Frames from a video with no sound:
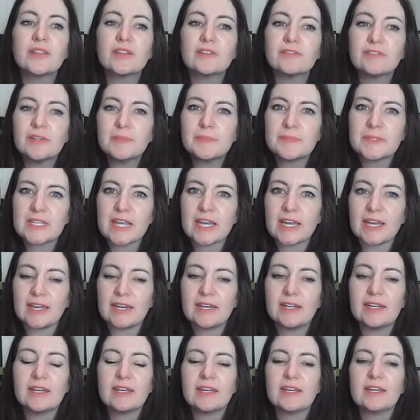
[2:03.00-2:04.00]
On the flip
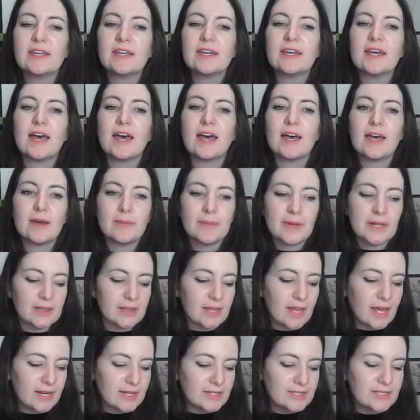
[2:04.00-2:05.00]
side, a
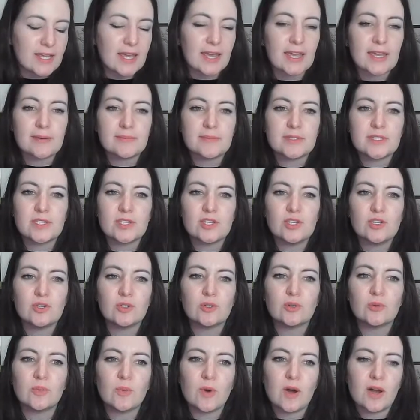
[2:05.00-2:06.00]
lot of times
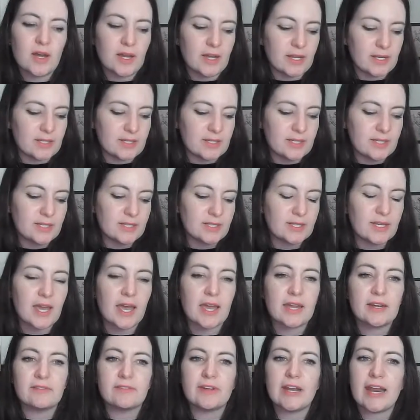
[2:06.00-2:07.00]
you'll want
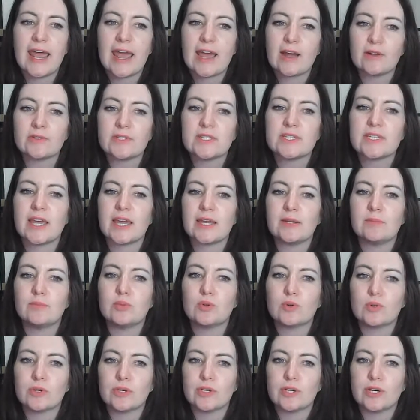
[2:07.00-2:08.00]
kind of an outside
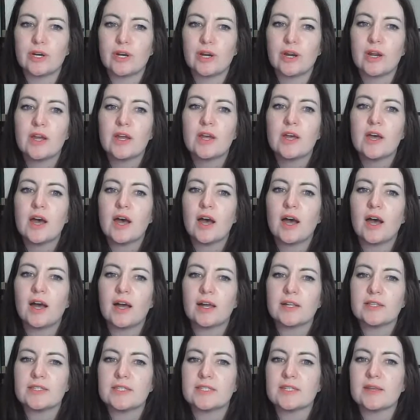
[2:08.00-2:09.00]
border
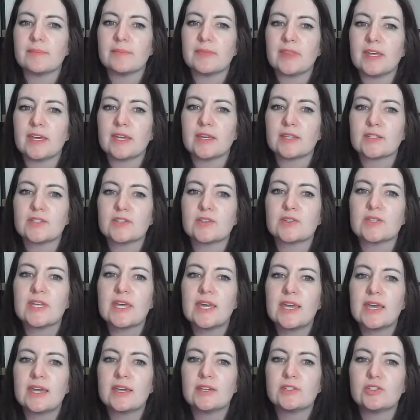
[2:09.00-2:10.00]
on something. So
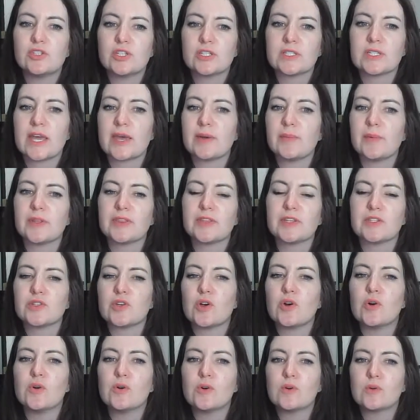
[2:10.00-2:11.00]
say just I want this
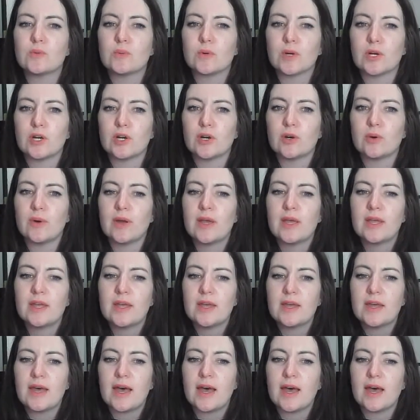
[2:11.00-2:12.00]
whole row,
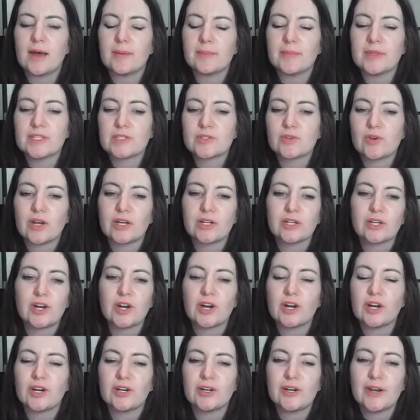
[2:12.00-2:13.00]
this credit
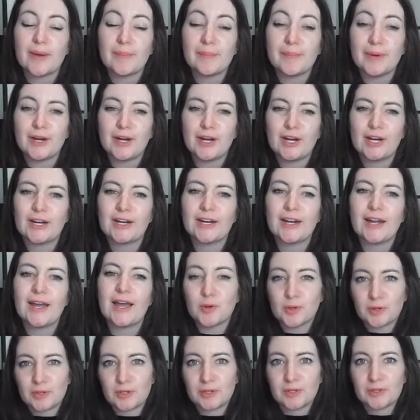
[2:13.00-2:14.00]
card number
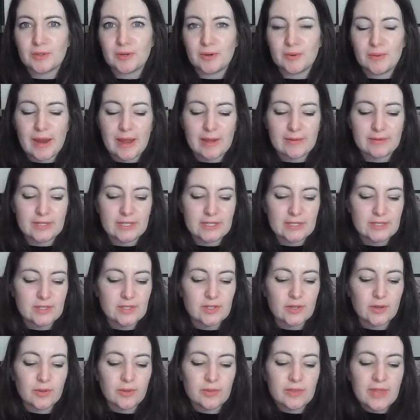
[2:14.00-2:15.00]
bordered around it.
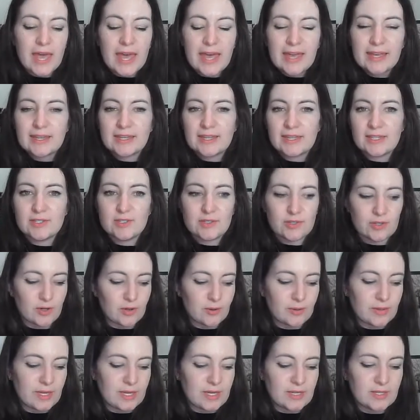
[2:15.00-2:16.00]
So that
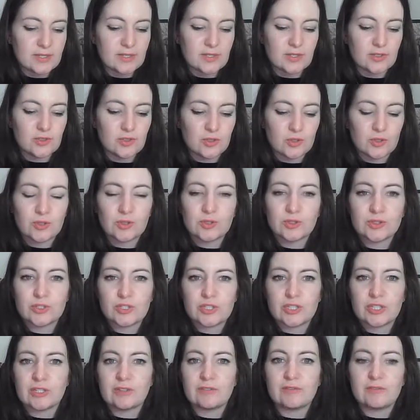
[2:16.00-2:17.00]
keystroke is
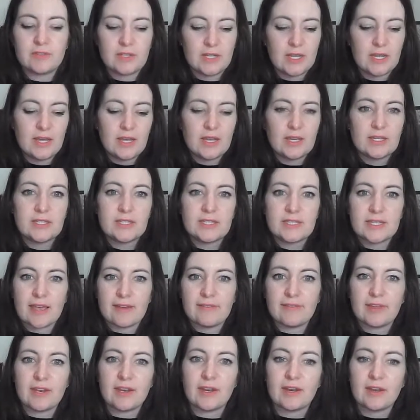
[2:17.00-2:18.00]

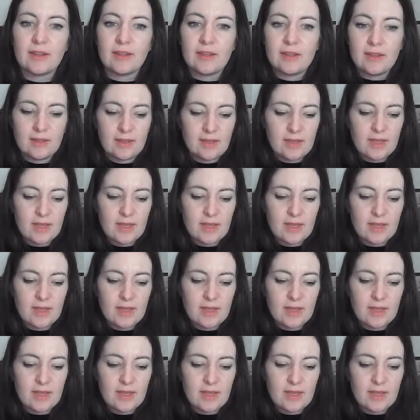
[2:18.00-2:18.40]
Ctrl+Shift+7.